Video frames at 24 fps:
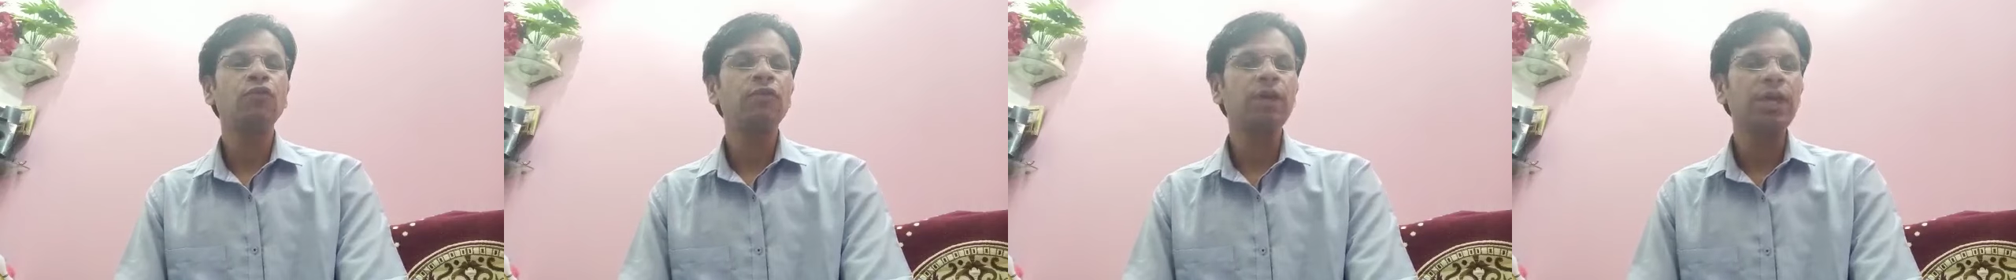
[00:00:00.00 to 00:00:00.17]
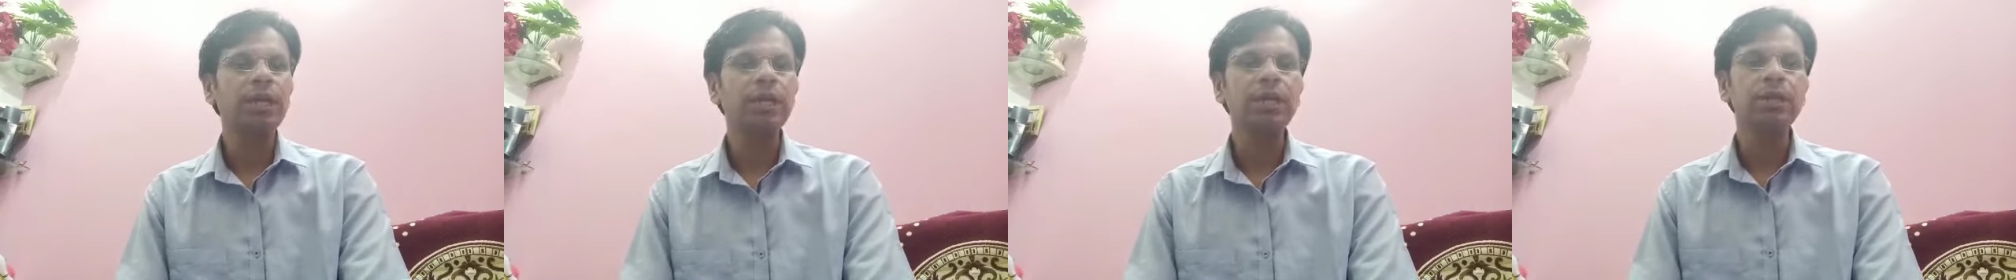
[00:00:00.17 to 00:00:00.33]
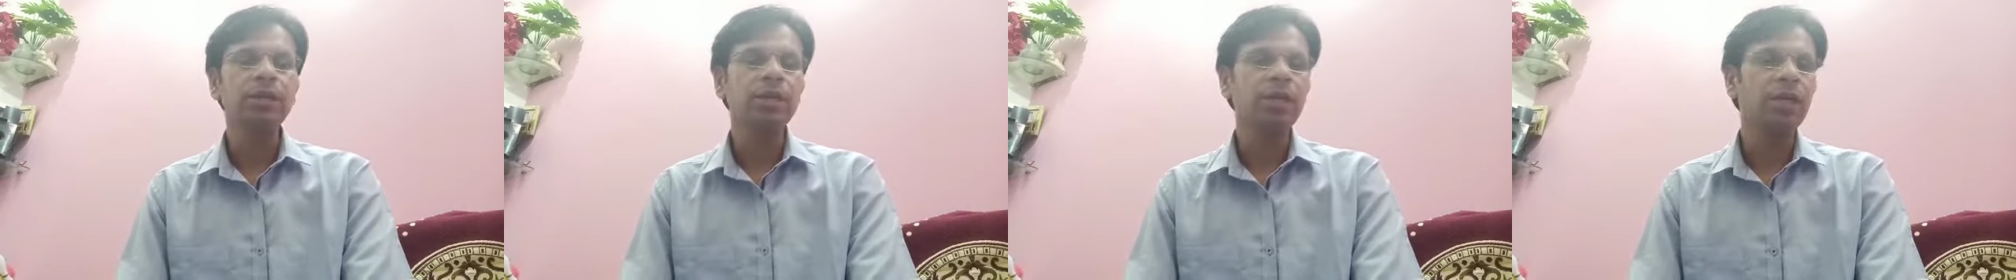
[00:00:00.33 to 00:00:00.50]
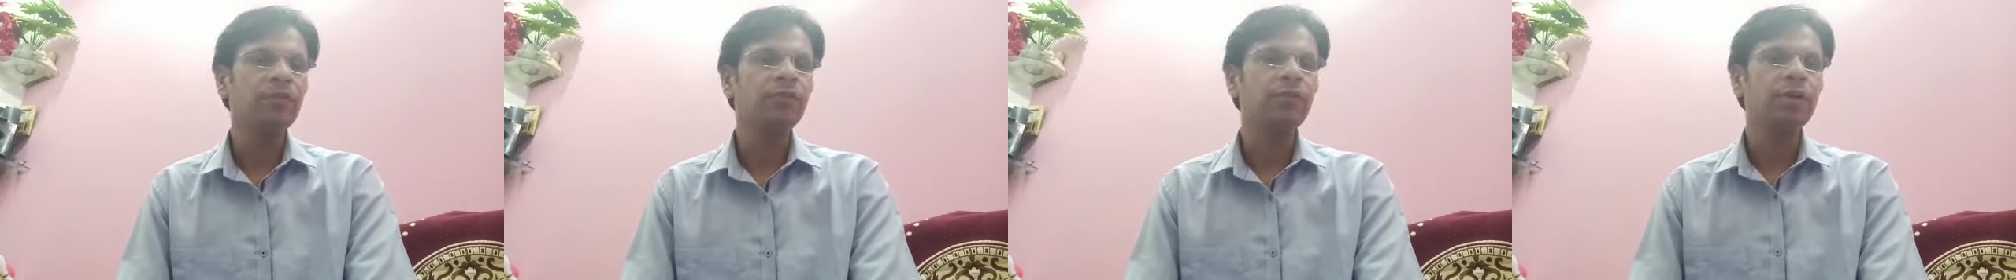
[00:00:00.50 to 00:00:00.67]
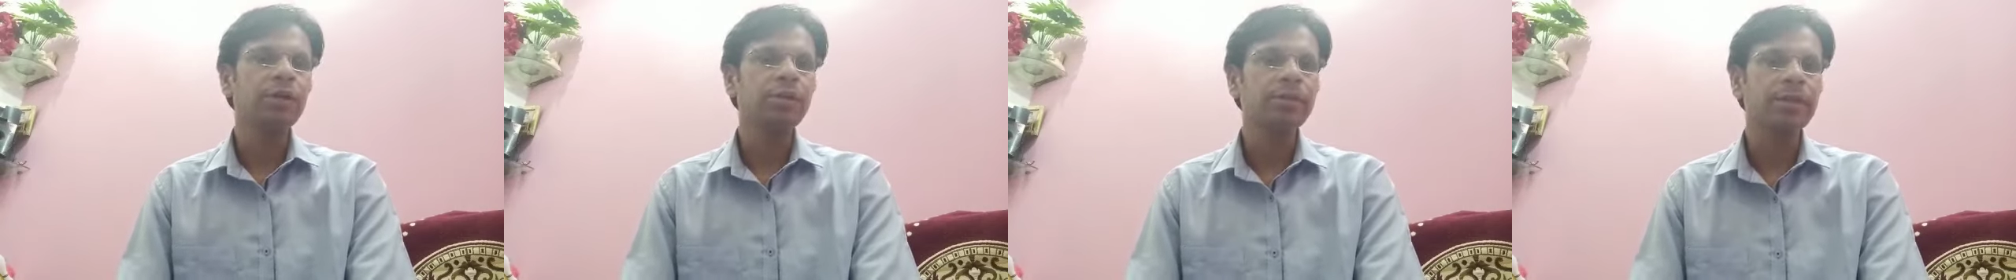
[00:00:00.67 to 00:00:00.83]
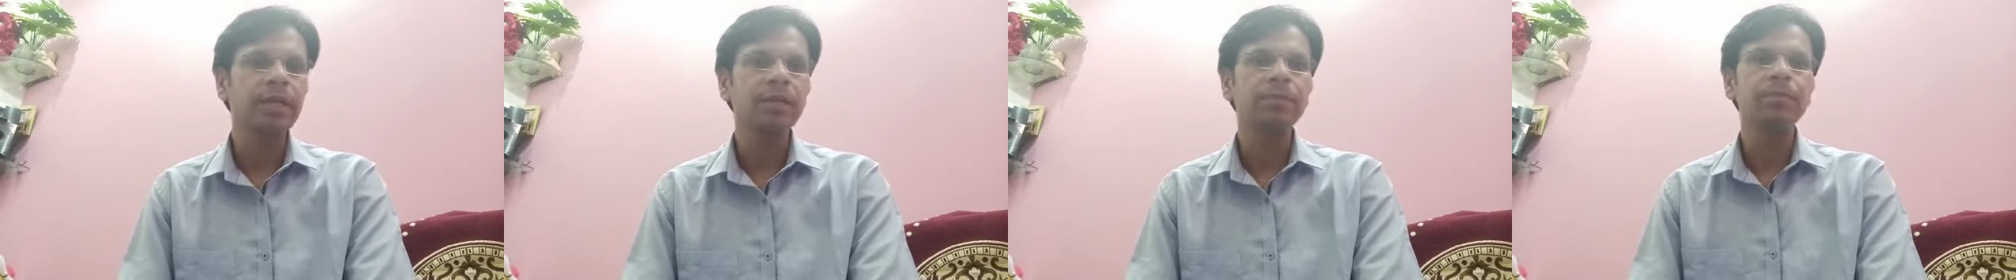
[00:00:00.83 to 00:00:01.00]
Venice in our
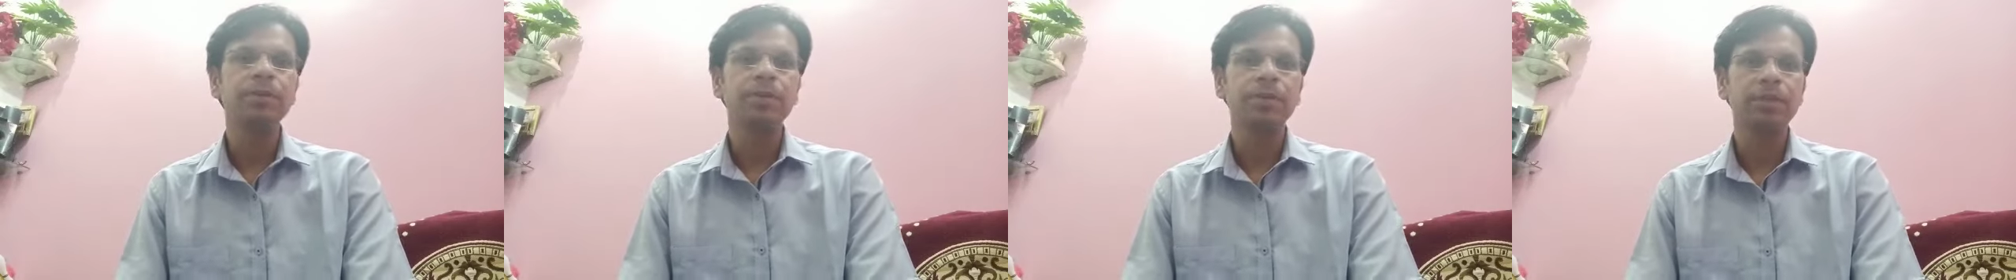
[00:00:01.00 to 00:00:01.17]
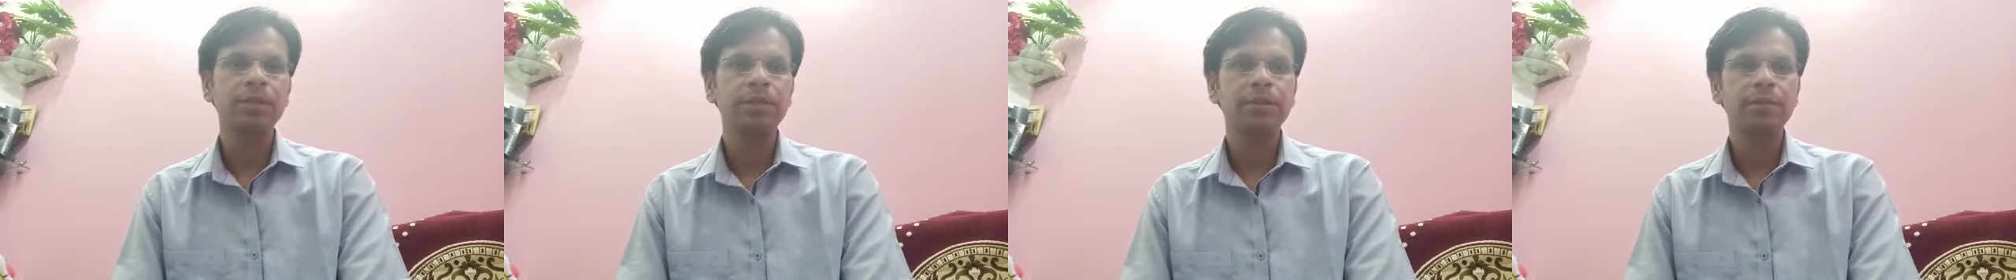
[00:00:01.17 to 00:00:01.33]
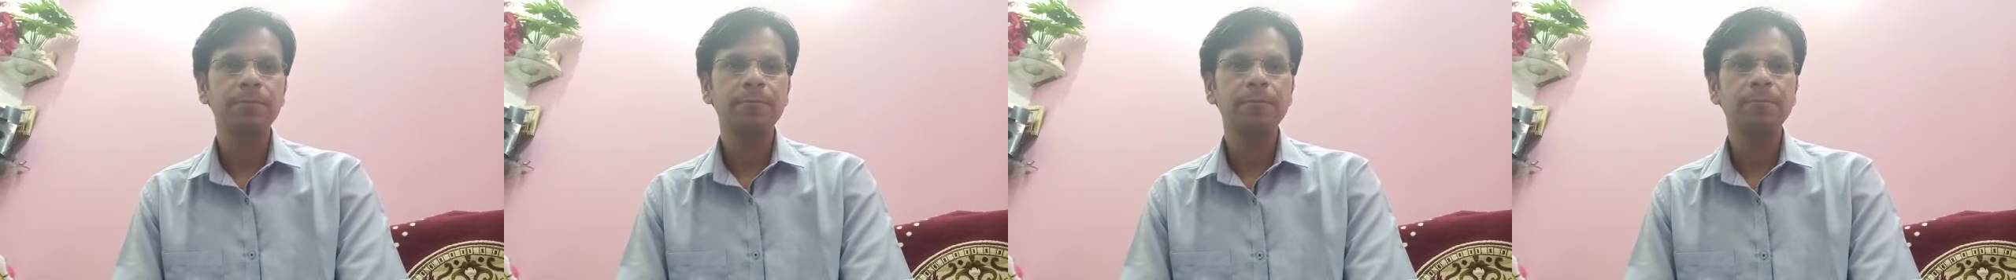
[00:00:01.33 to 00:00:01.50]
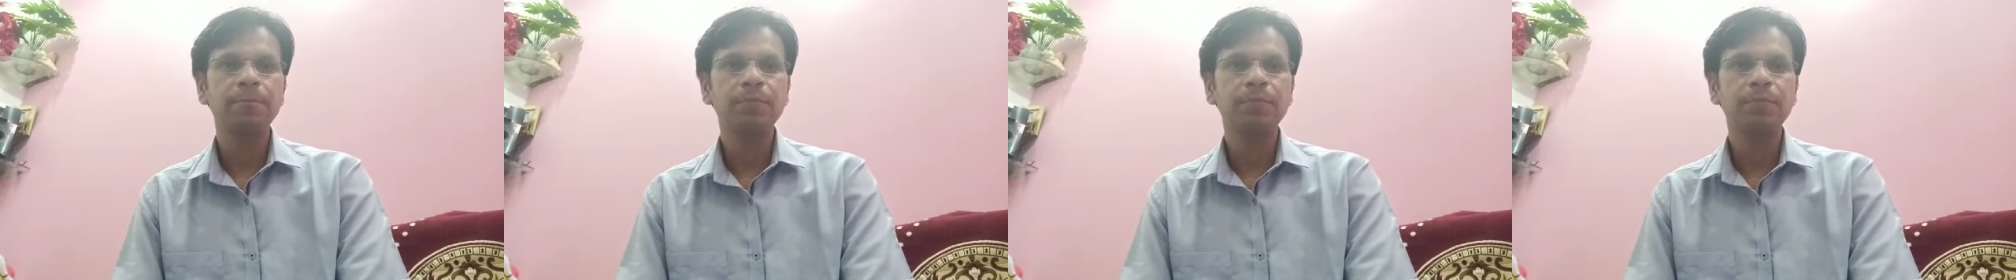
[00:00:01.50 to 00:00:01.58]
syllabus,